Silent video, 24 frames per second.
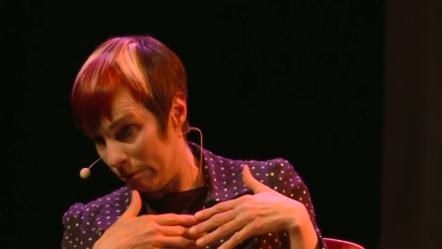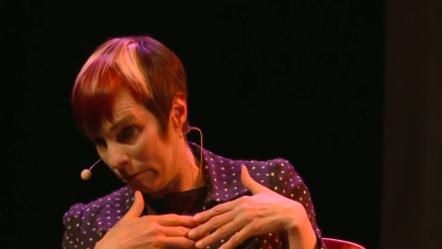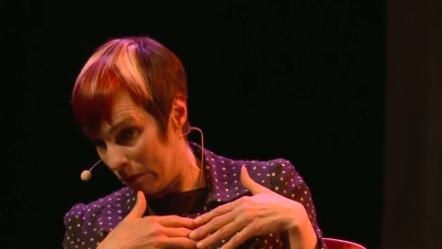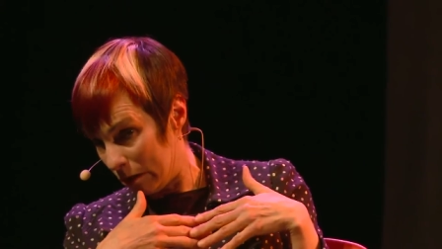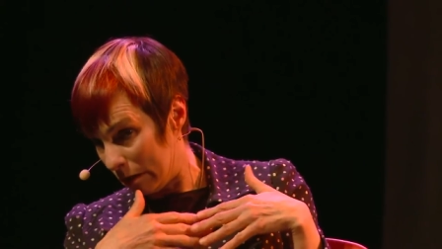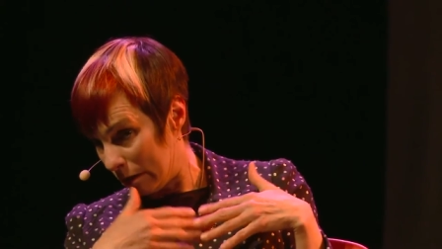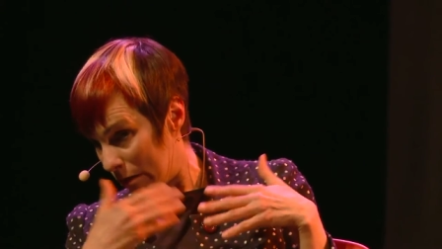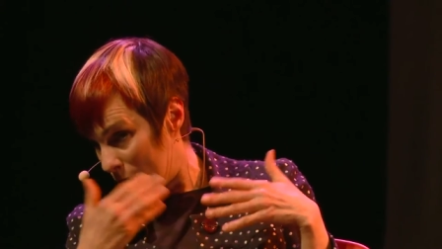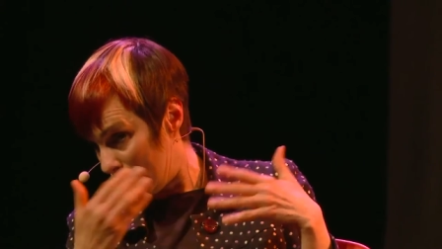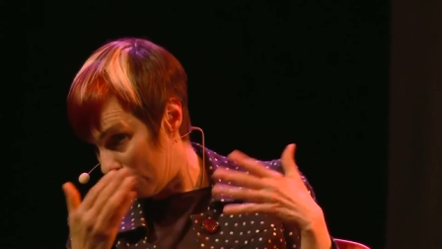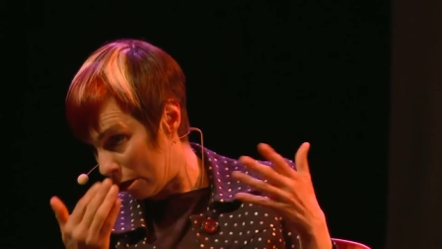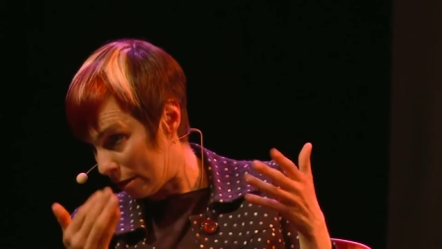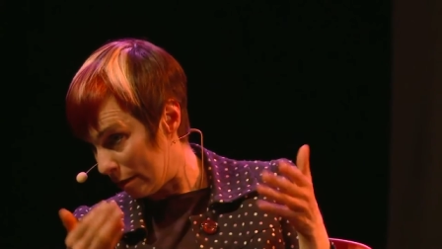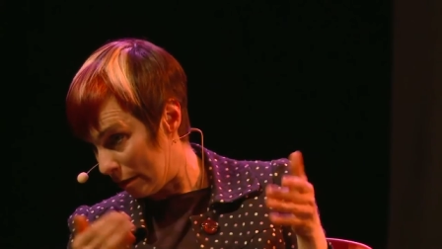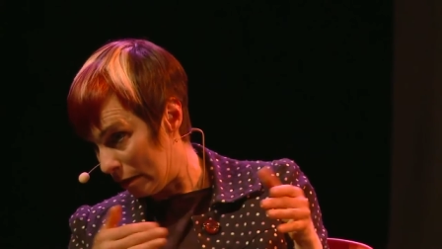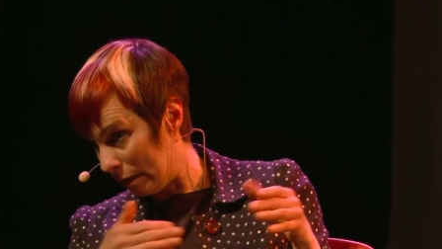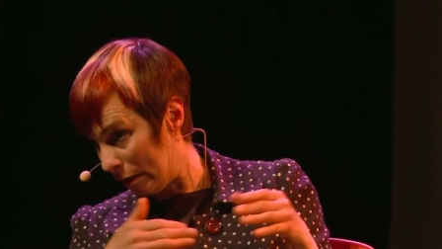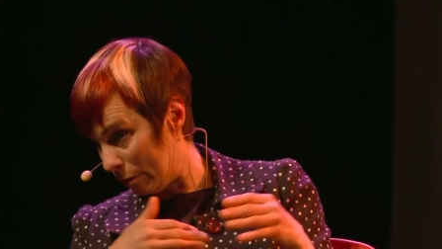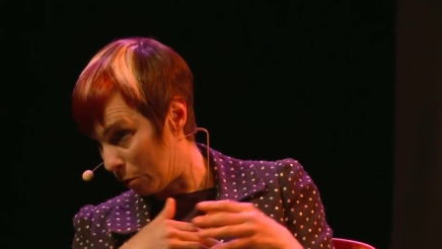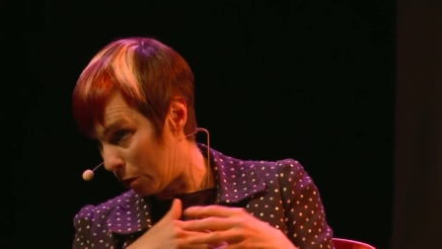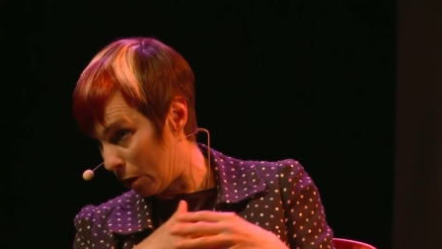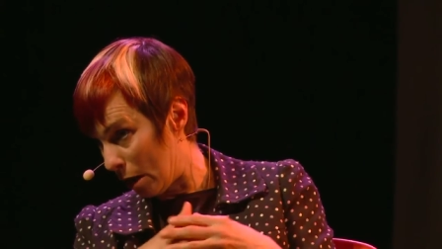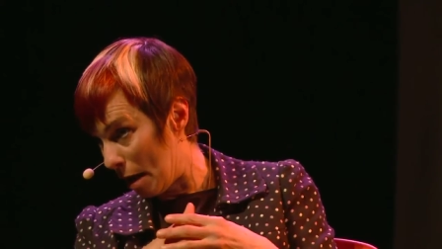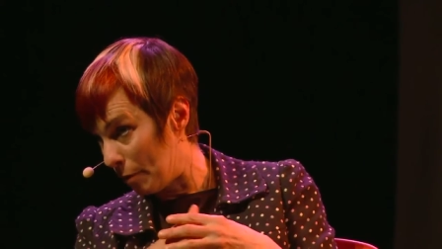
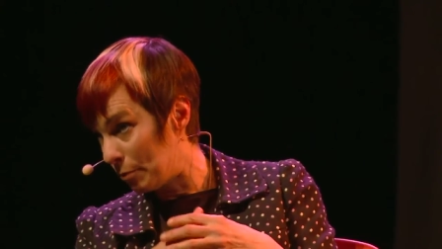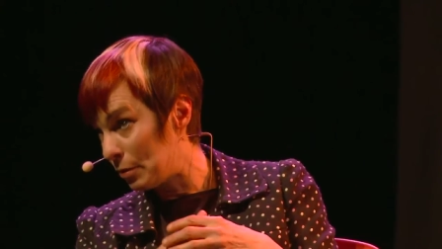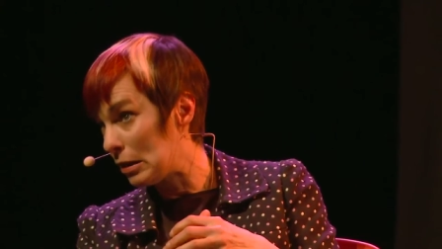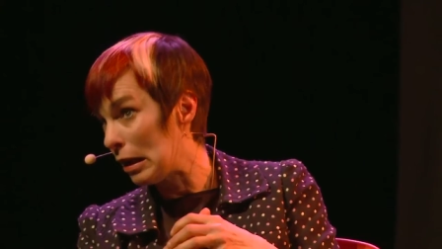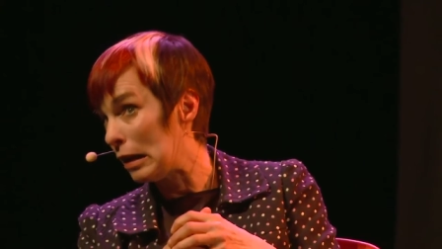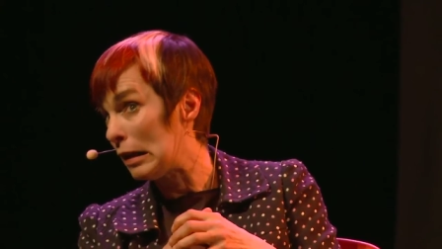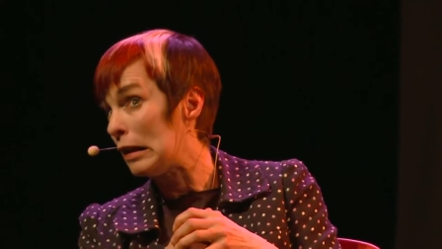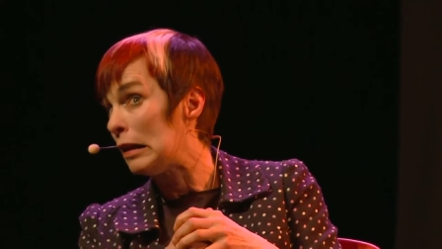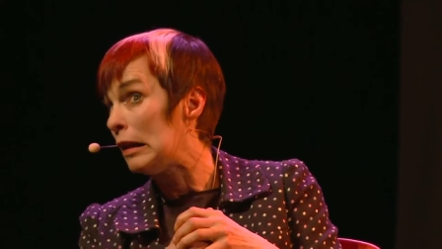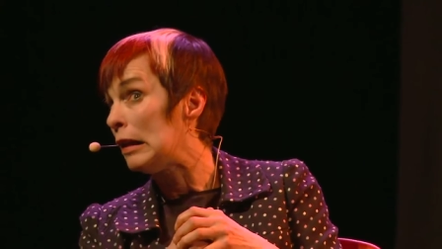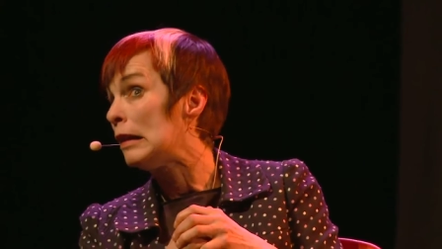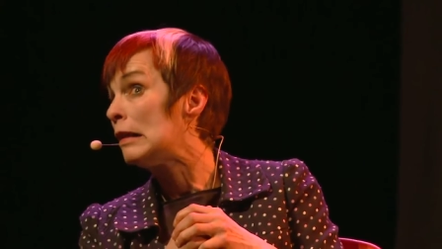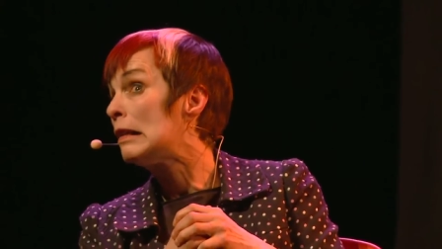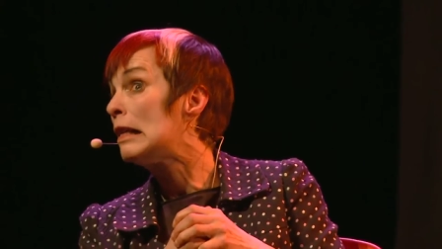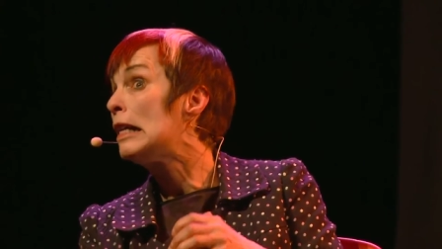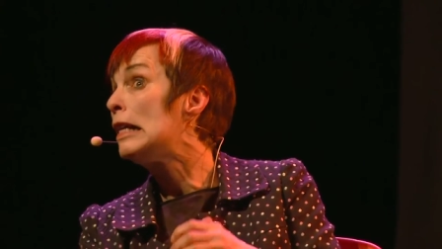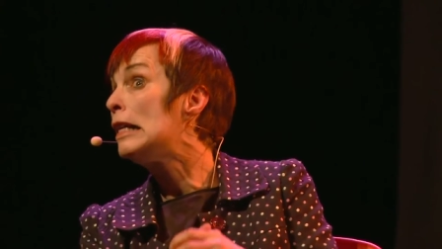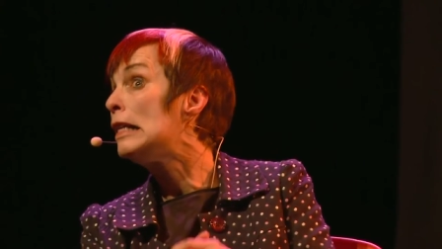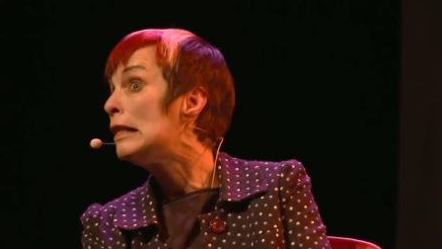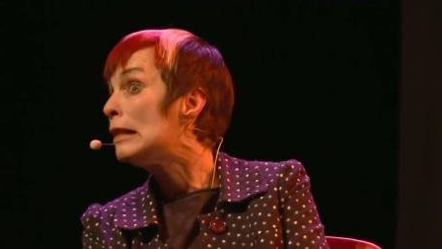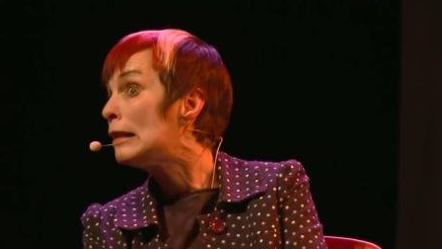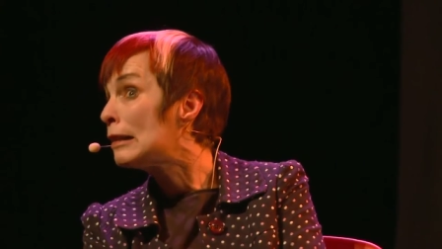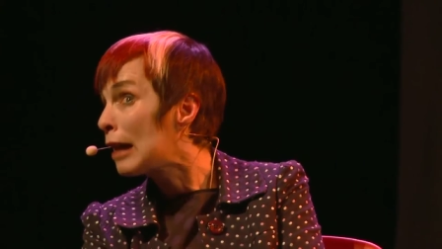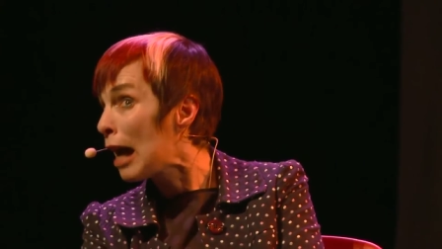suggesting perhaps that it is
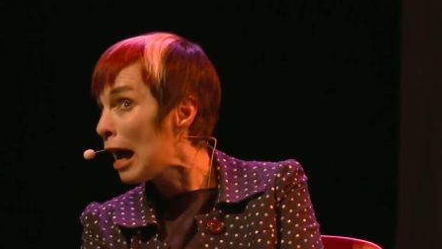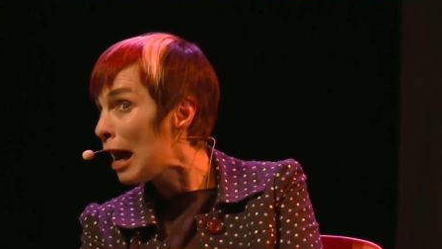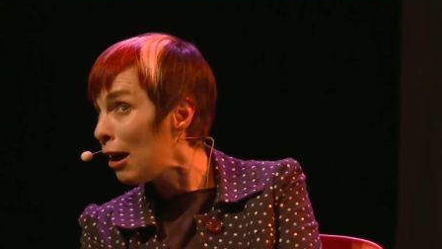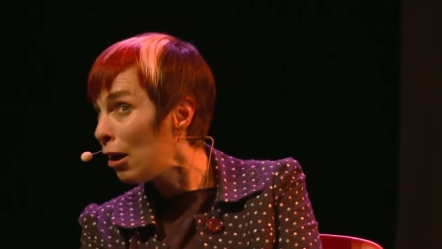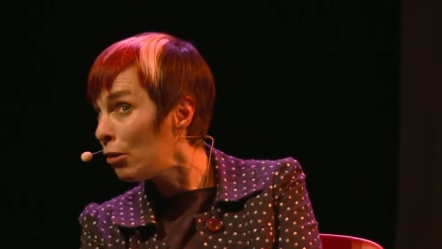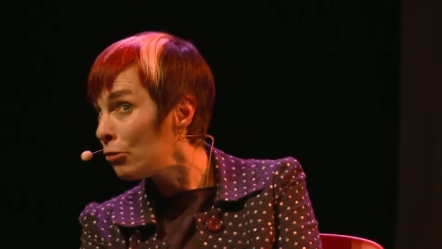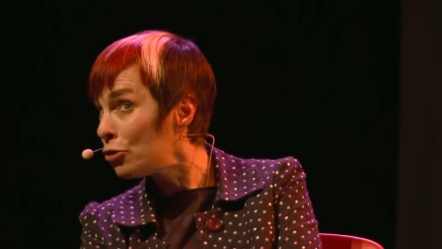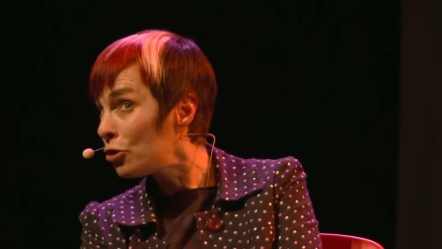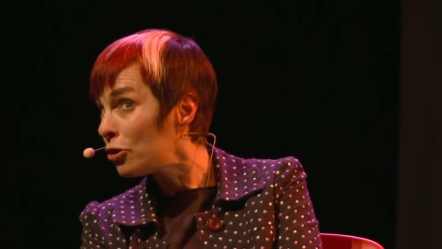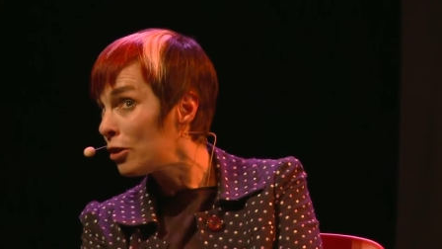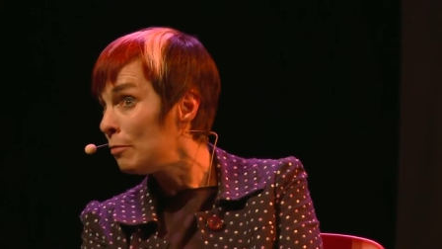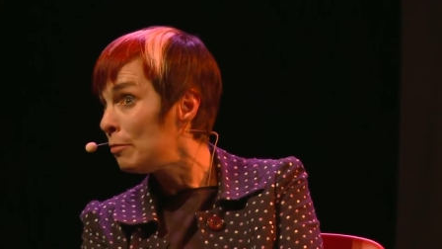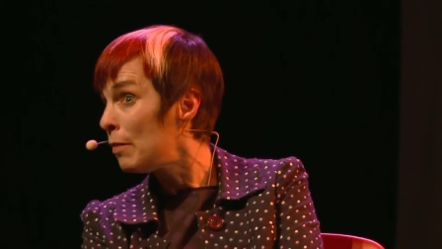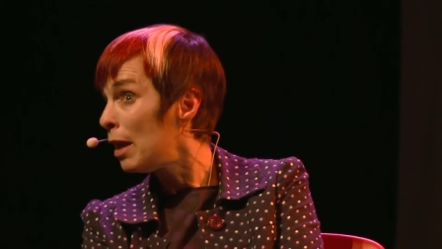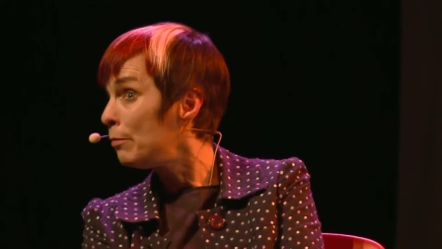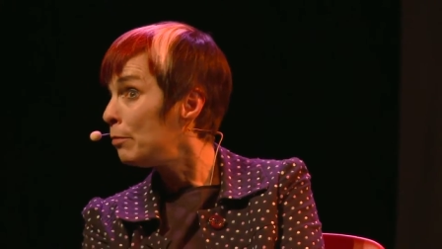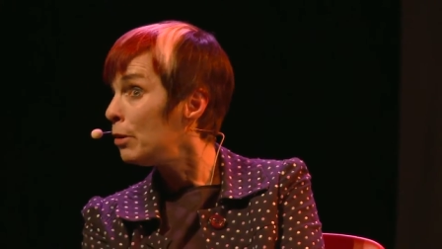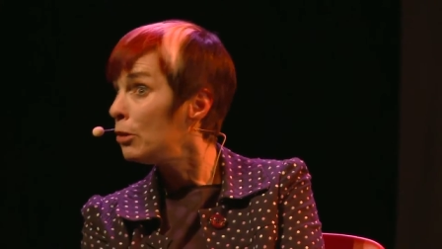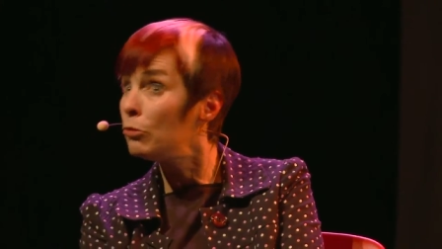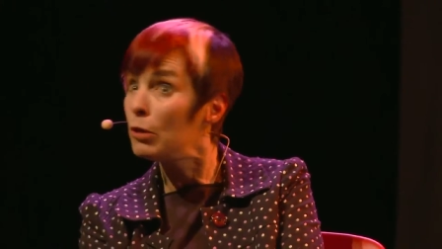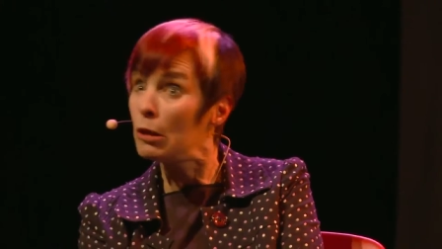his couch and maybe